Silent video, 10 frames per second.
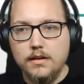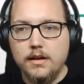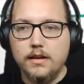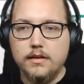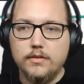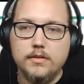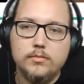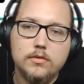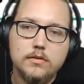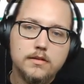And if it
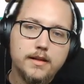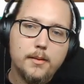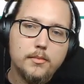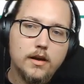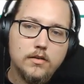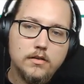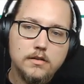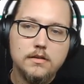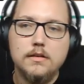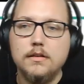would snap now,
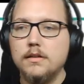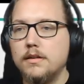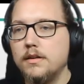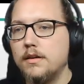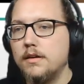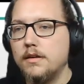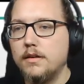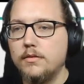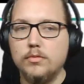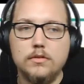
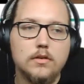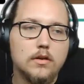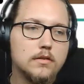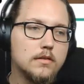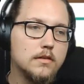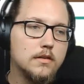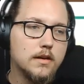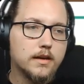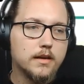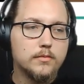it would not,
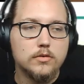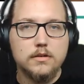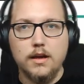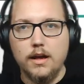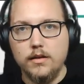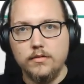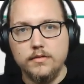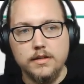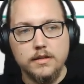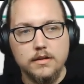like it would cut off the